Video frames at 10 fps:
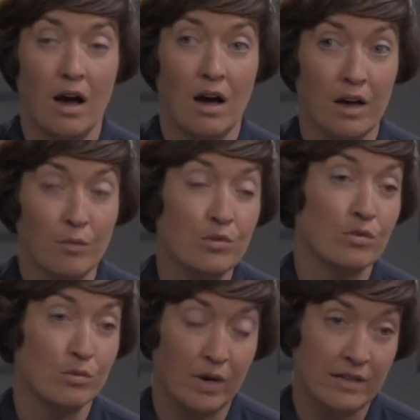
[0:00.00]
I would
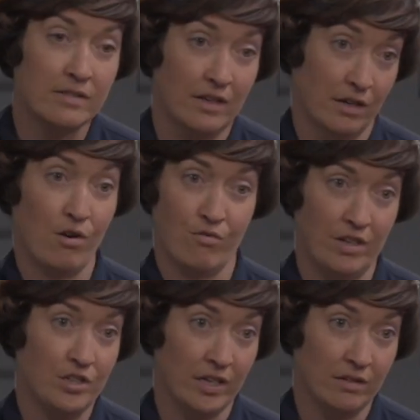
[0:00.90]
always
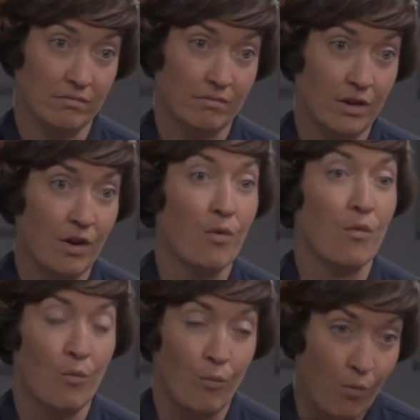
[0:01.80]
encourage it
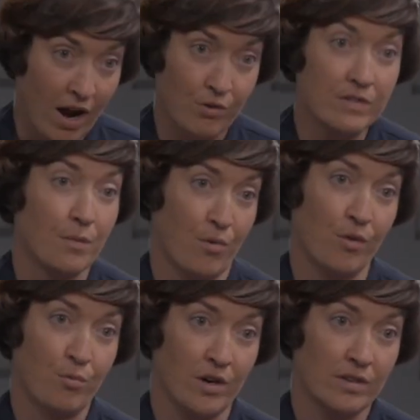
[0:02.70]
where it's
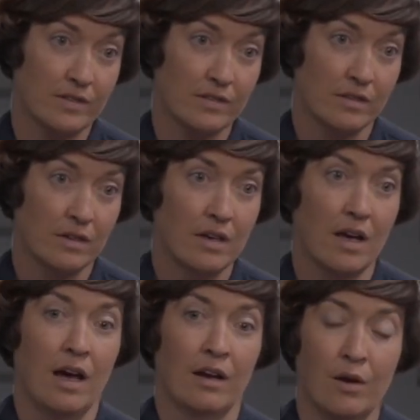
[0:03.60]
appropriate,
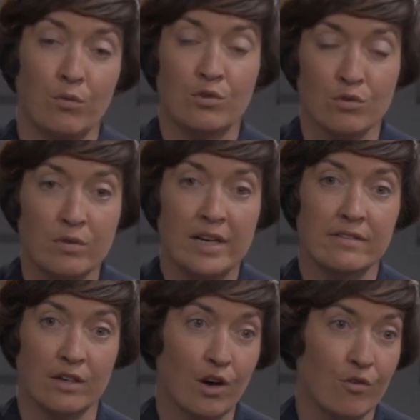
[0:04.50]
and I would always
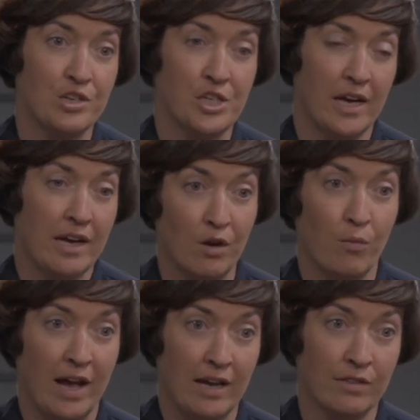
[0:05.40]
encourage it in a
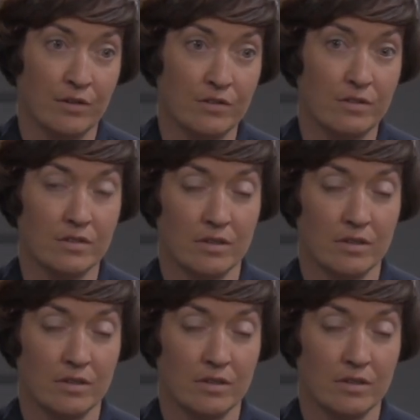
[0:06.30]
way that's